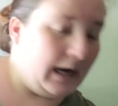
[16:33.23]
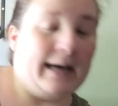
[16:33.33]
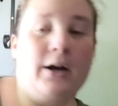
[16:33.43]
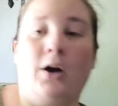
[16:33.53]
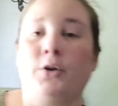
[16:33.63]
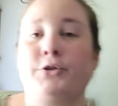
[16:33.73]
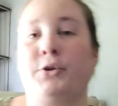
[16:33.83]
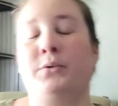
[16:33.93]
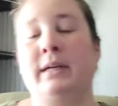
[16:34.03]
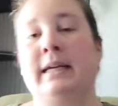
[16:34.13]
I
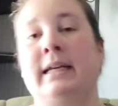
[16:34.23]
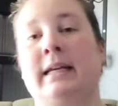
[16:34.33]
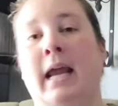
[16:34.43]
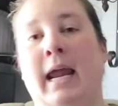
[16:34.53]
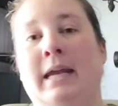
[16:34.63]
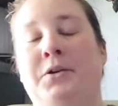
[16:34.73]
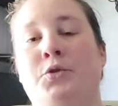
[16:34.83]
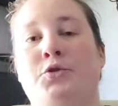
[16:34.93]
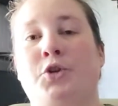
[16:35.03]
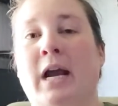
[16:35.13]
also needed a
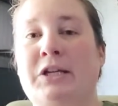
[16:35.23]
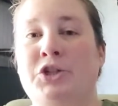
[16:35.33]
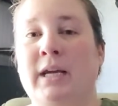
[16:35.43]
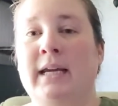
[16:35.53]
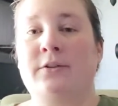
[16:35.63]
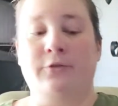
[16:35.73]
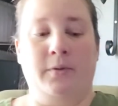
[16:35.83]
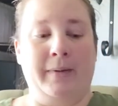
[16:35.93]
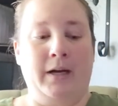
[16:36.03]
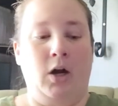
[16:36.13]
new trash can
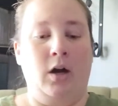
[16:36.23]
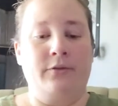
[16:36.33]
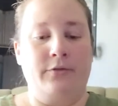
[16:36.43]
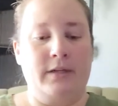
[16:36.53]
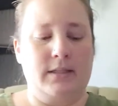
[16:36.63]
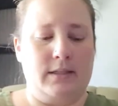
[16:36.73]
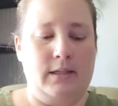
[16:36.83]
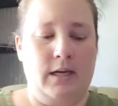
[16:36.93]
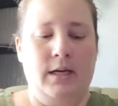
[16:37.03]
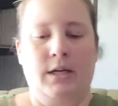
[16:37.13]
for my
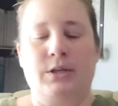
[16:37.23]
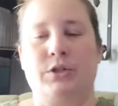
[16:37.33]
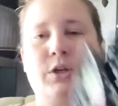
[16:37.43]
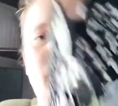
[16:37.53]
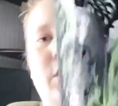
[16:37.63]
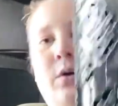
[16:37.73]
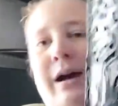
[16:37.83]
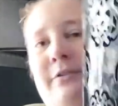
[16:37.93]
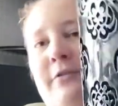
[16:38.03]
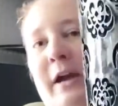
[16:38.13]
office so
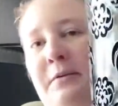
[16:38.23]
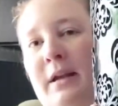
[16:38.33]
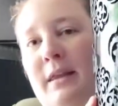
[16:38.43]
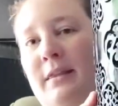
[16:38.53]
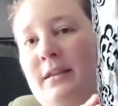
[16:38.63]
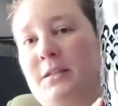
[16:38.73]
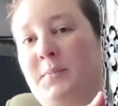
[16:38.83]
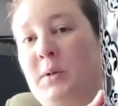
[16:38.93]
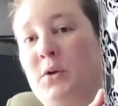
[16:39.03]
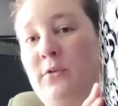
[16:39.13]
I found this
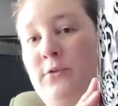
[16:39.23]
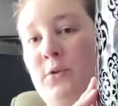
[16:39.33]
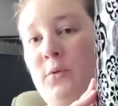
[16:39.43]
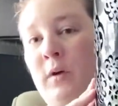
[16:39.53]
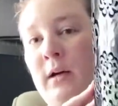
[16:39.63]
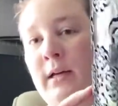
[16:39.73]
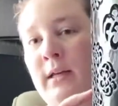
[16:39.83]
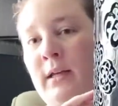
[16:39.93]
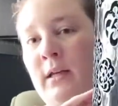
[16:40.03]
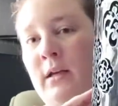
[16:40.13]
beautiful
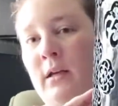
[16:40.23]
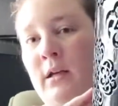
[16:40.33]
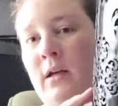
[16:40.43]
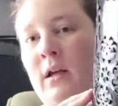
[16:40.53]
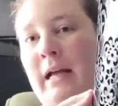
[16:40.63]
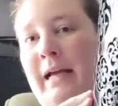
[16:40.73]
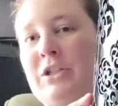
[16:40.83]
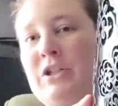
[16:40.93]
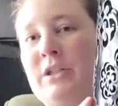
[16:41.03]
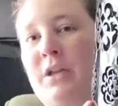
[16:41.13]
one. I
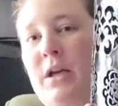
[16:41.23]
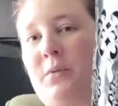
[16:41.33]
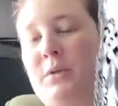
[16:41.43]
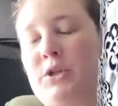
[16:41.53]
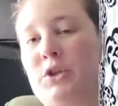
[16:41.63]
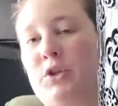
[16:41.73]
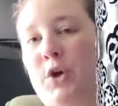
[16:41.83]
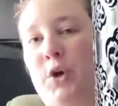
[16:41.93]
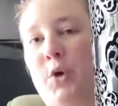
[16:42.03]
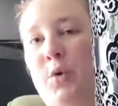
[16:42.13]
just thought it was
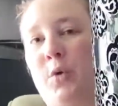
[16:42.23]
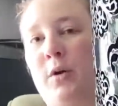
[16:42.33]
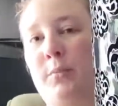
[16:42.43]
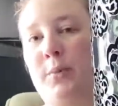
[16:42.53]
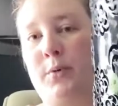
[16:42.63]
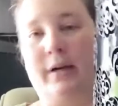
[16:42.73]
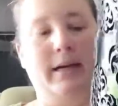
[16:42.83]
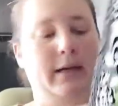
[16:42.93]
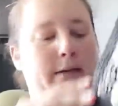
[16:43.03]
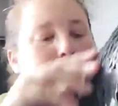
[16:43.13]
so
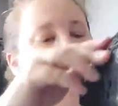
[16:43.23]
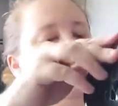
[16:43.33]
pretty.